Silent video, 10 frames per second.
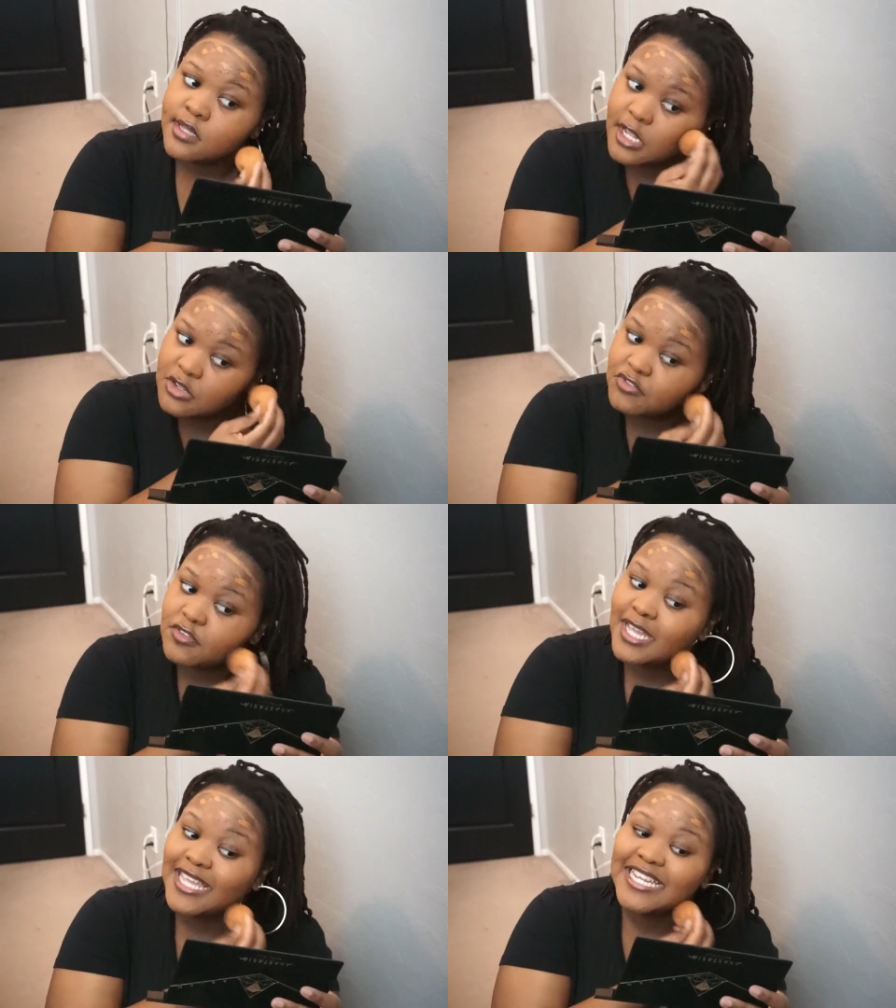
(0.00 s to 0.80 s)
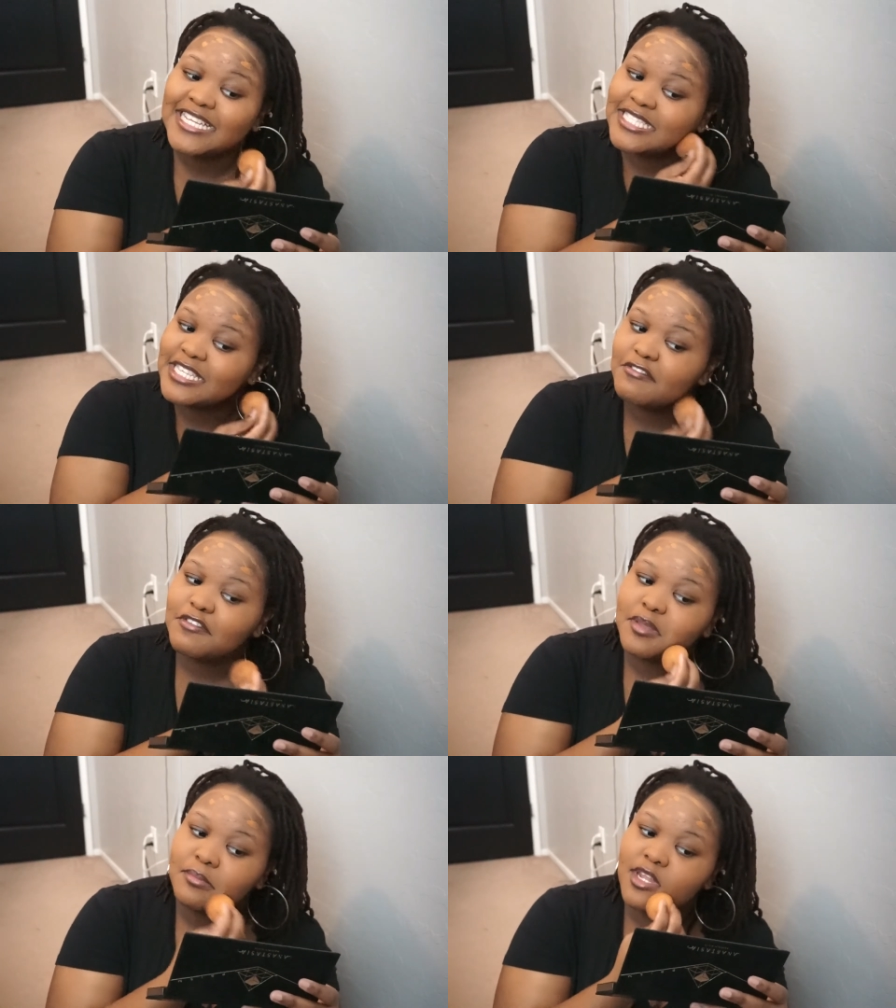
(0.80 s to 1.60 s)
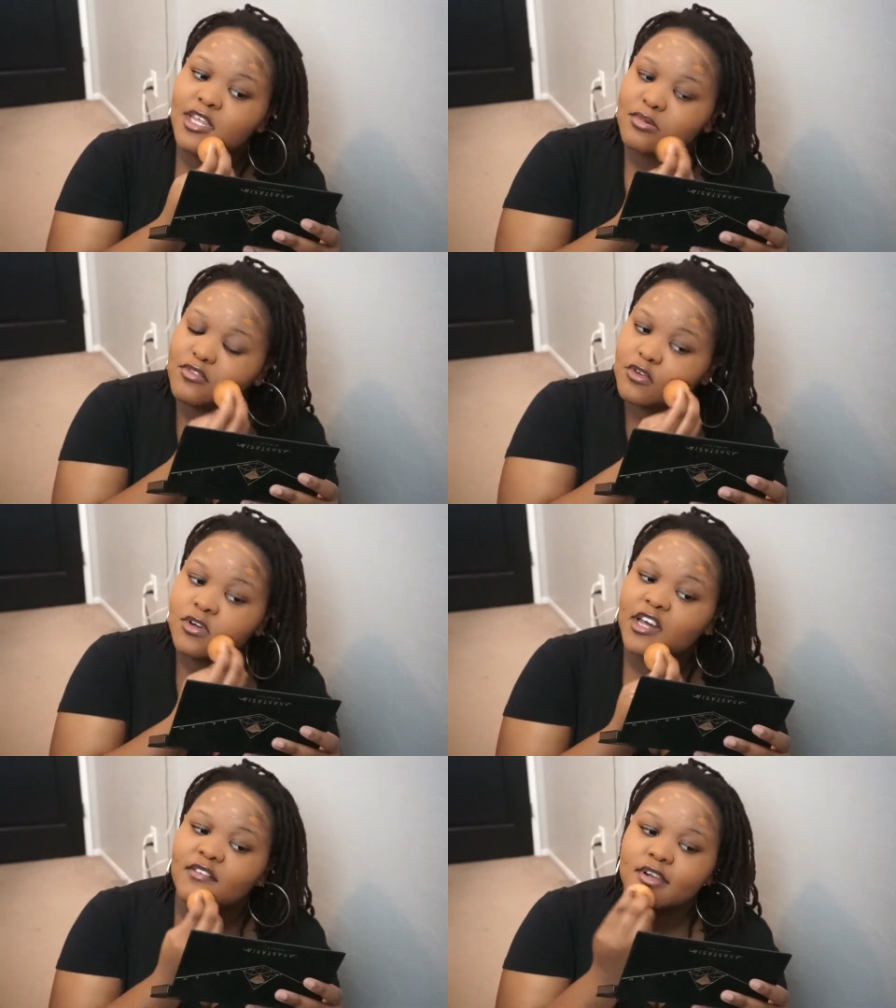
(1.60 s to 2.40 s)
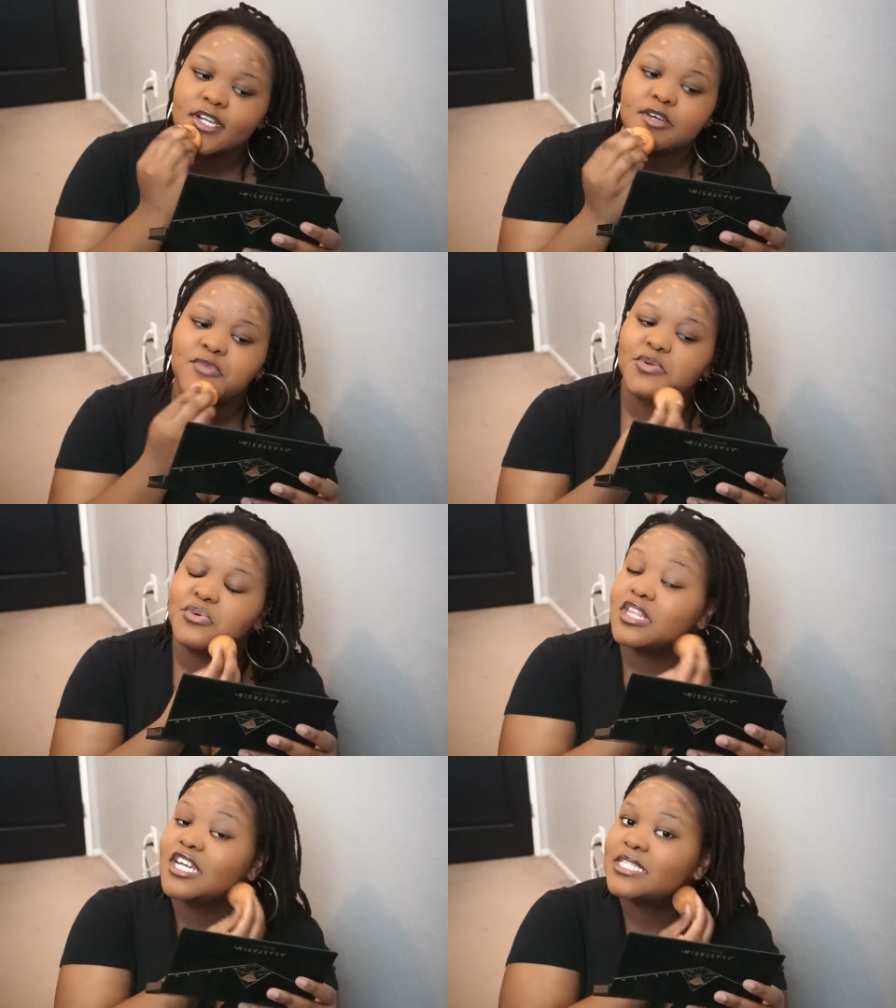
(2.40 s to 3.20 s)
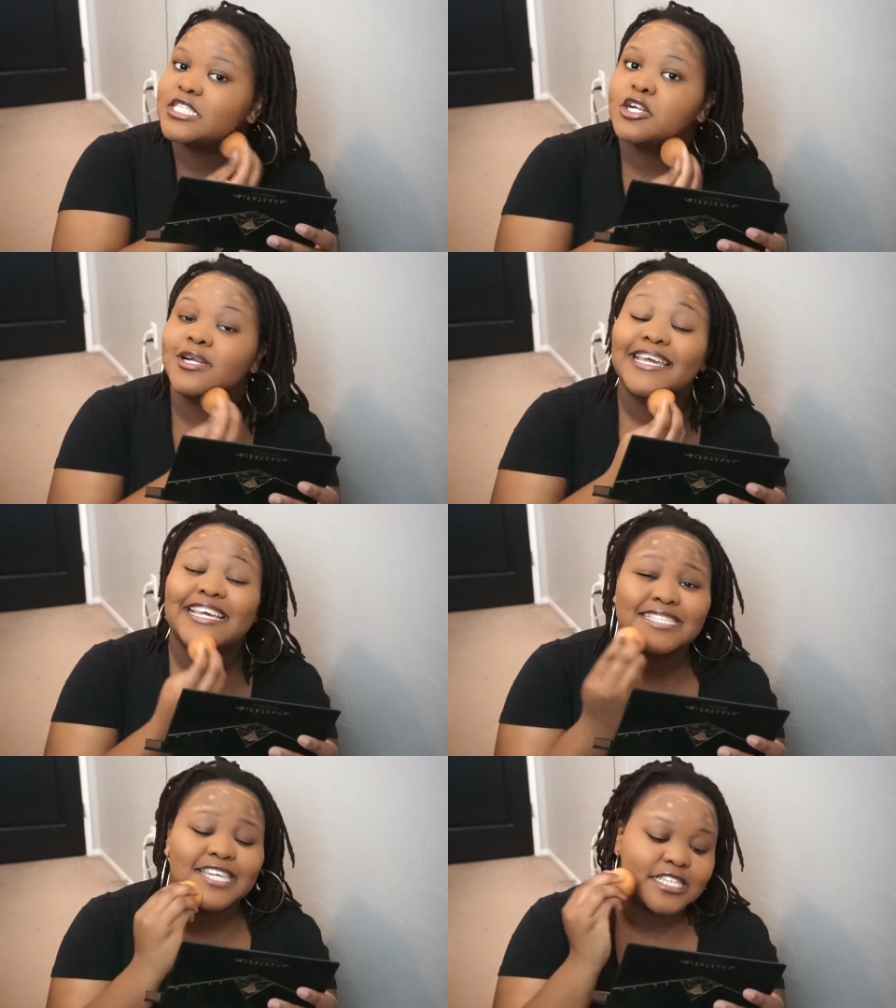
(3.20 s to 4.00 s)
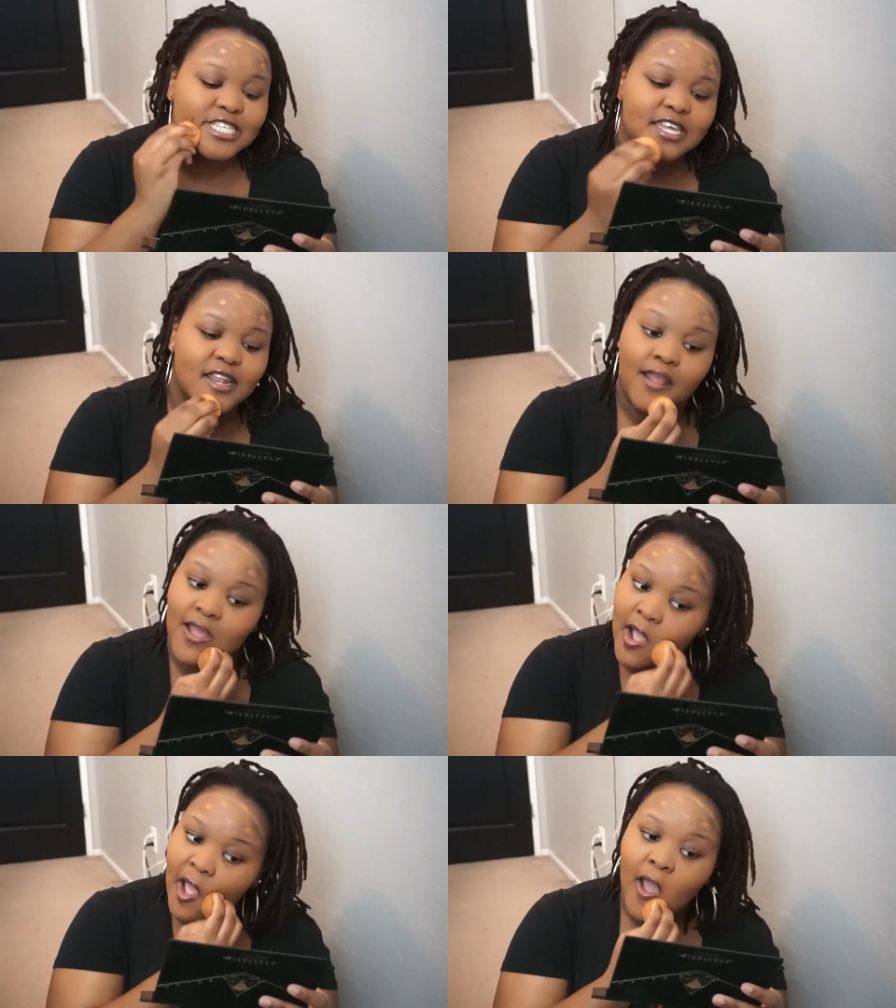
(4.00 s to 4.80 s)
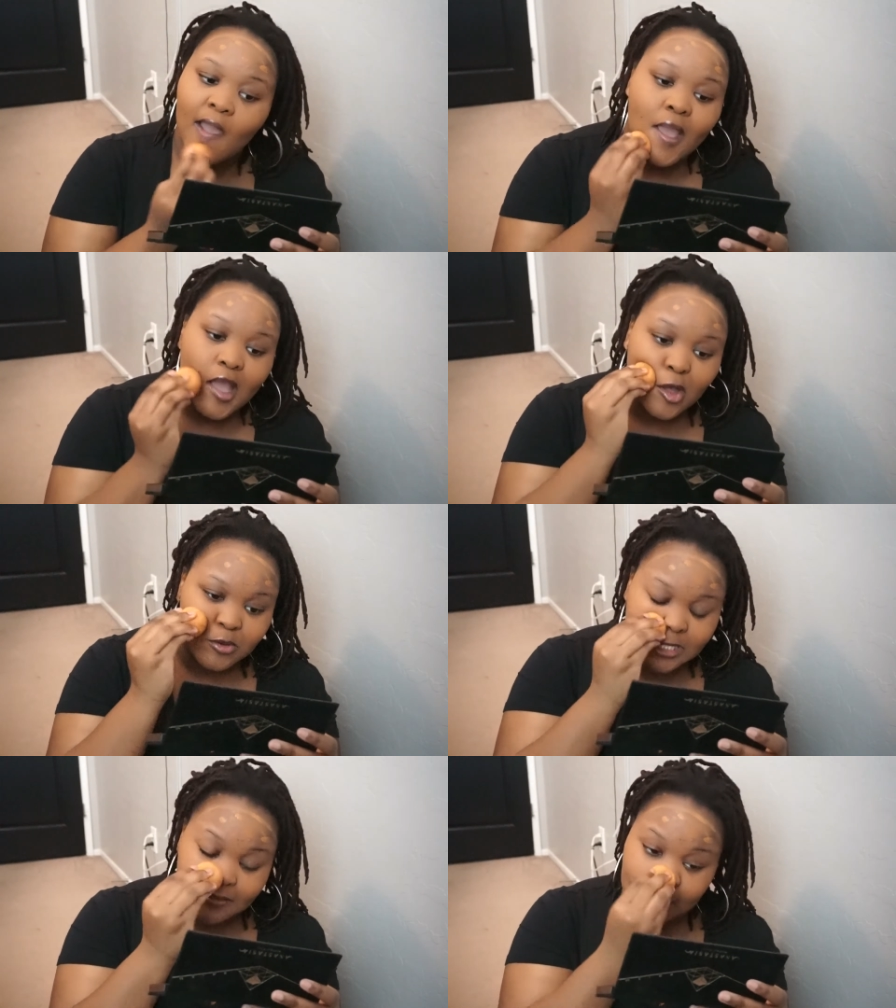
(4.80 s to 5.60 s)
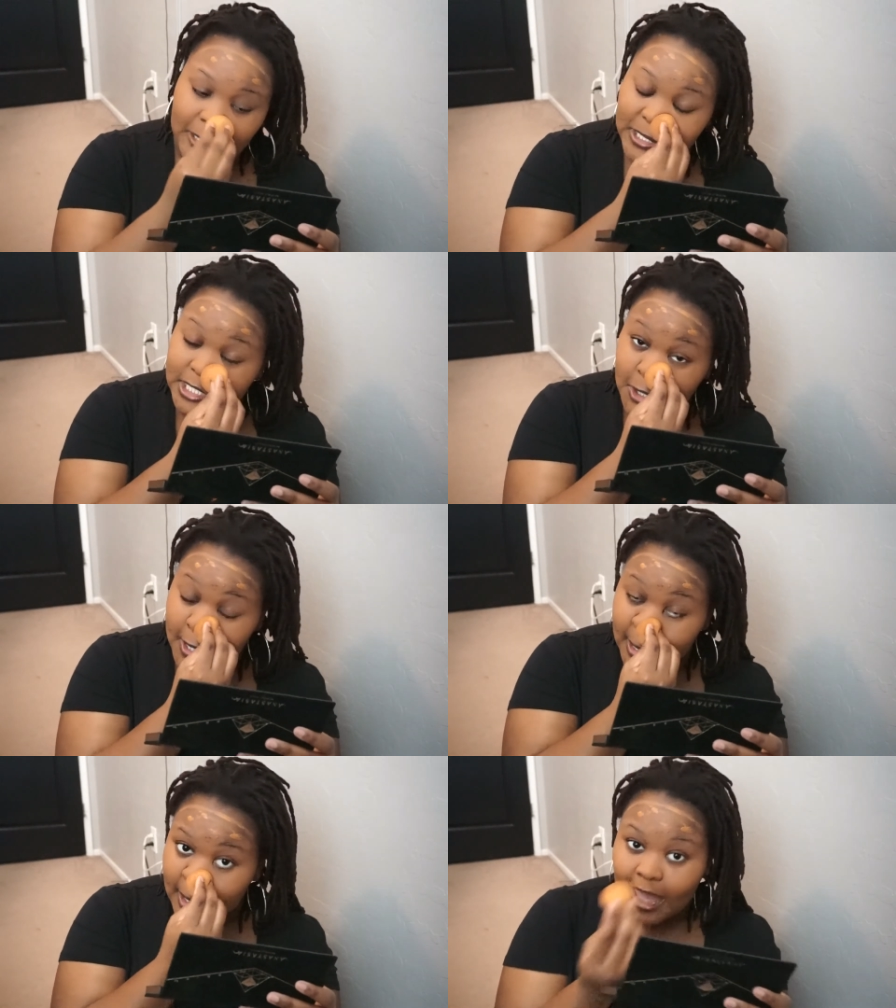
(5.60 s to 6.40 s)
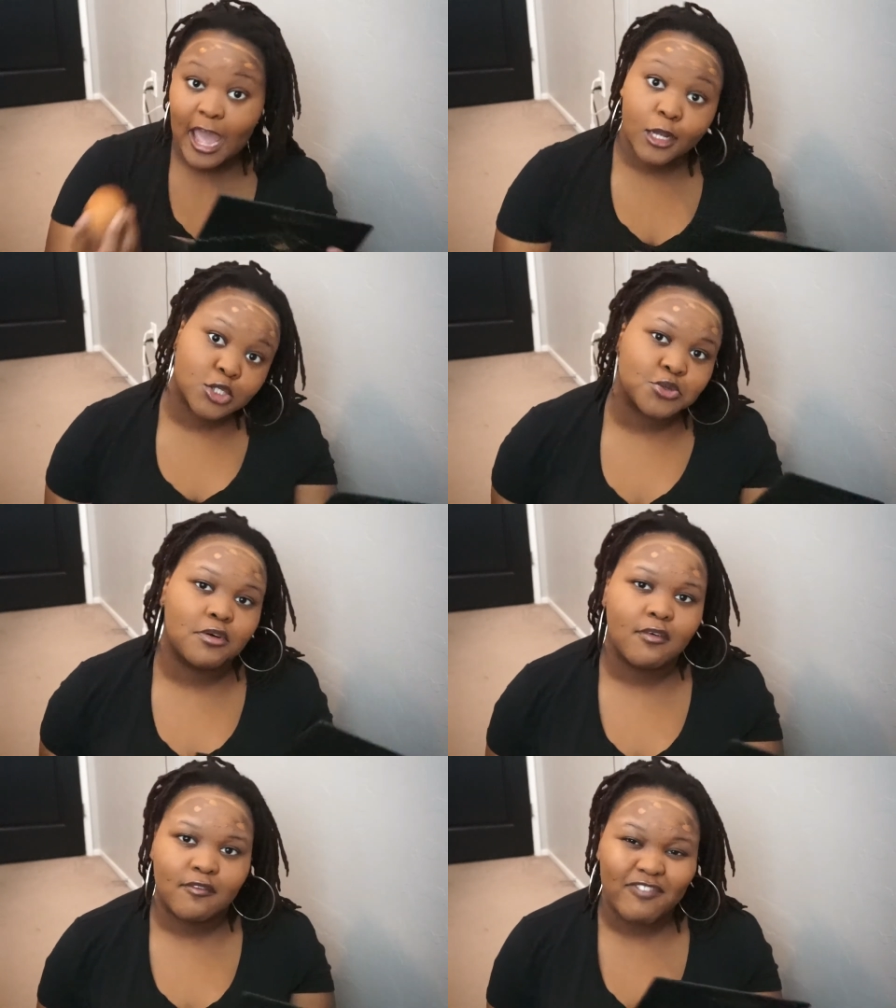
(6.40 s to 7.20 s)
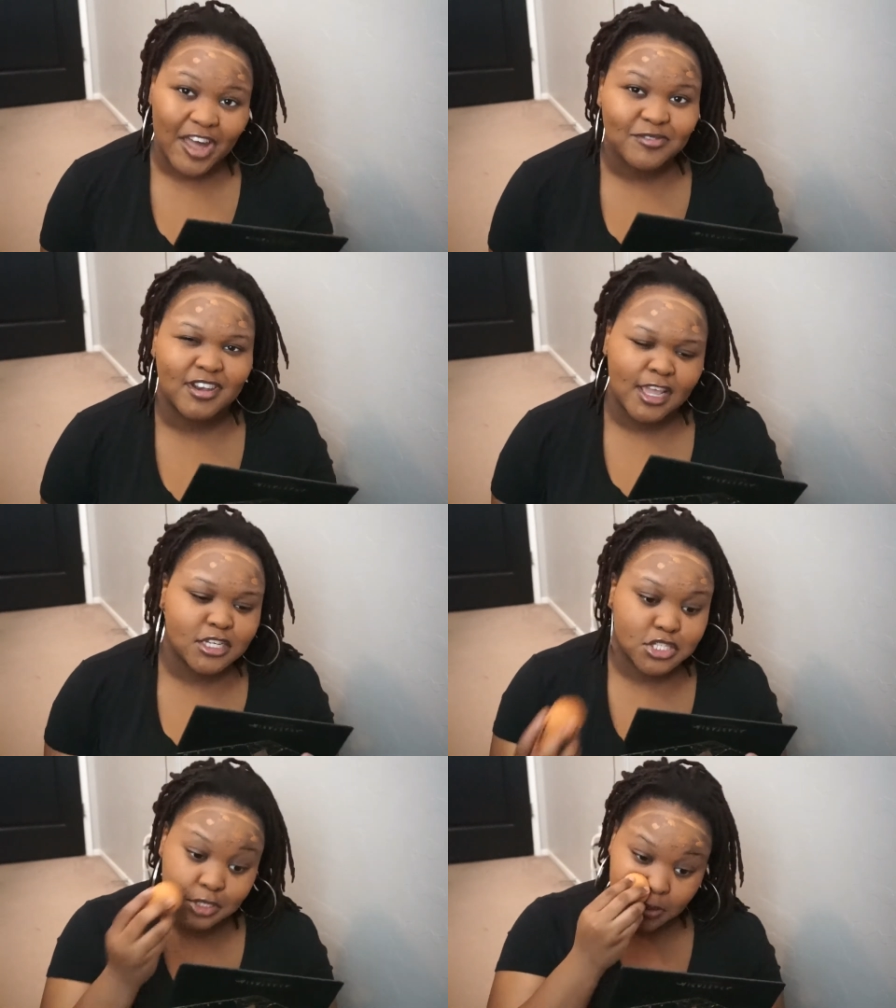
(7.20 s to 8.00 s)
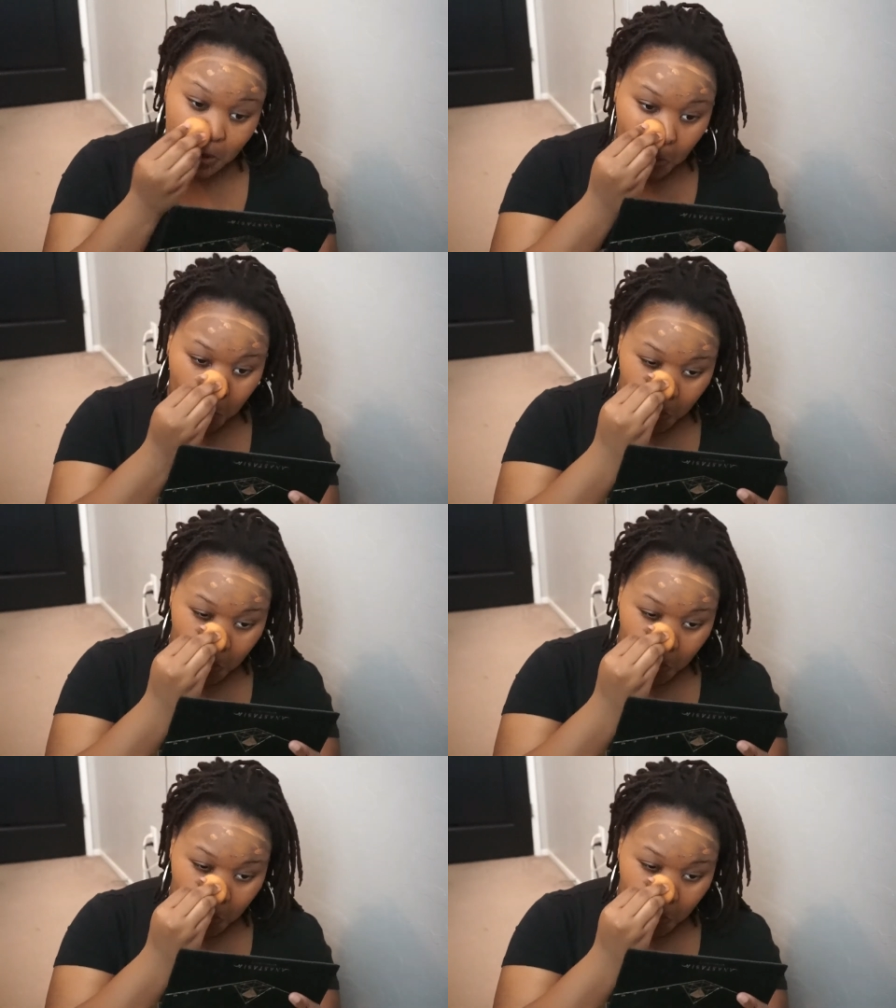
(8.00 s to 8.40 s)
I just feel like it is definitely medium to full coverage. I wouldn't really consider it a skin tint. I would definitely consider it like an actual foundation.